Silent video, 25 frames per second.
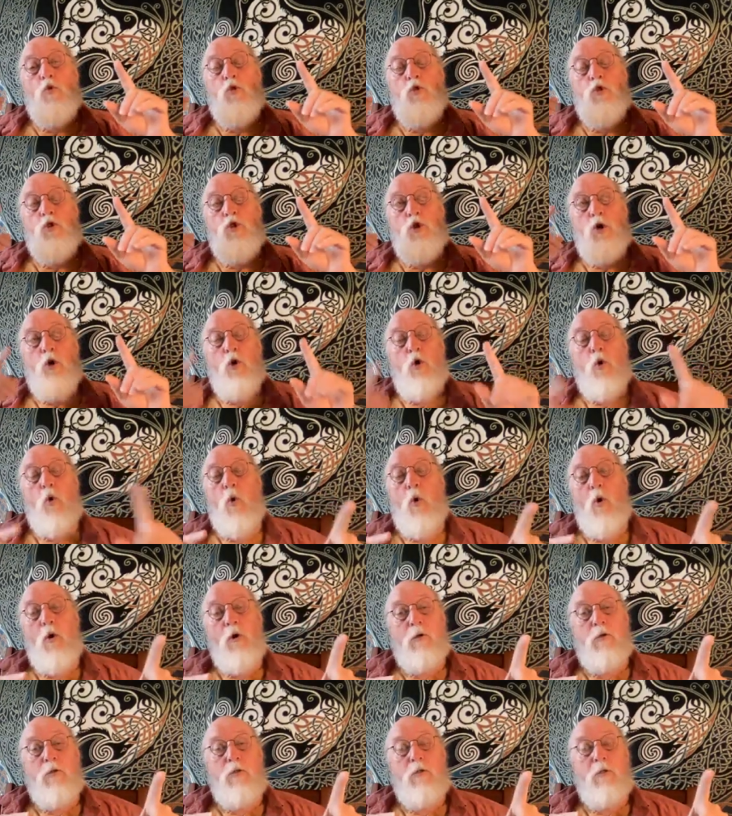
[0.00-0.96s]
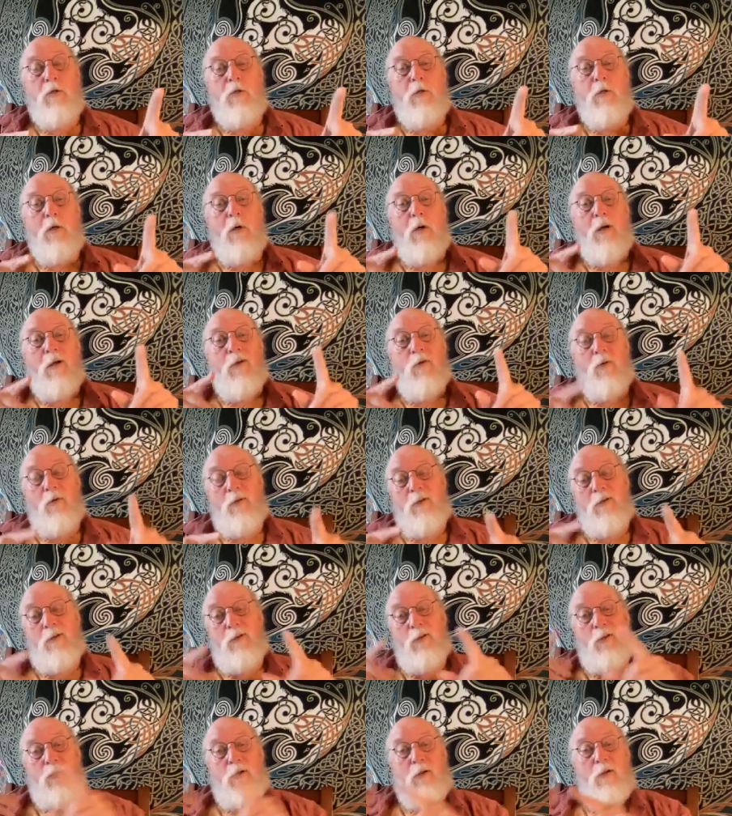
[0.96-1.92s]
The courts are going
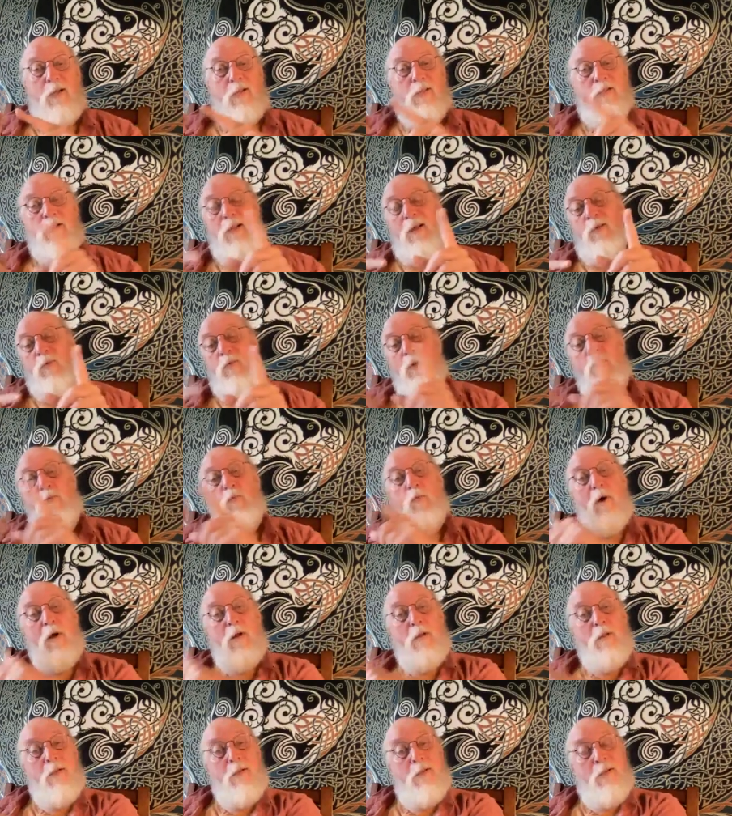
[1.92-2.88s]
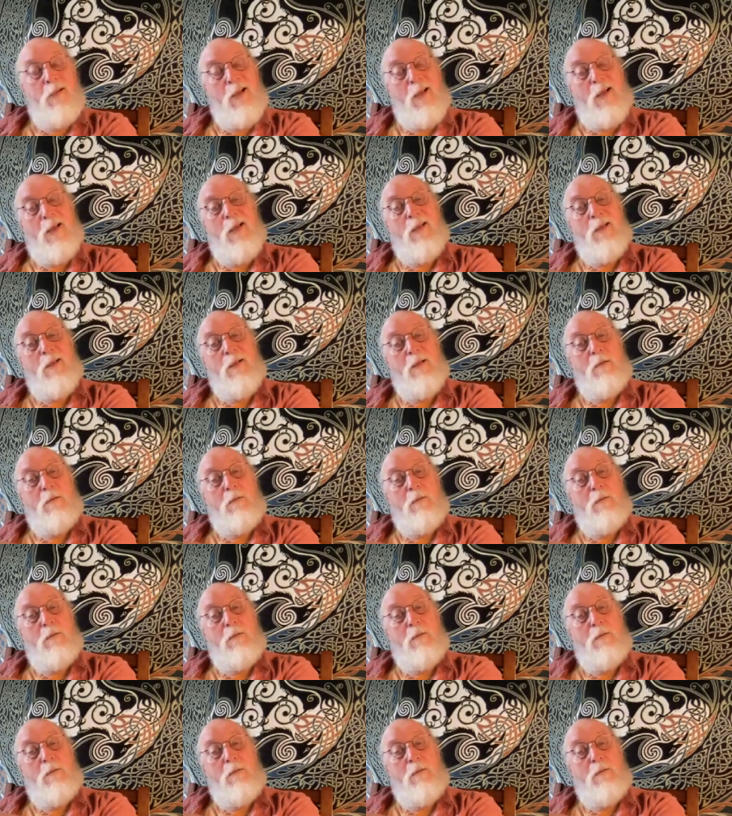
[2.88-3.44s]
to look and say, we want a